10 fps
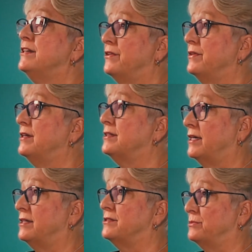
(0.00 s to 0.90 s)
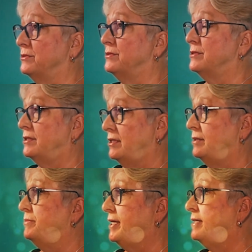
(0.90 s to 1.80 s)
He agreed on the house rules
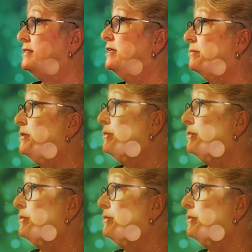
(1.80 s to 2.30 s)
and began telling me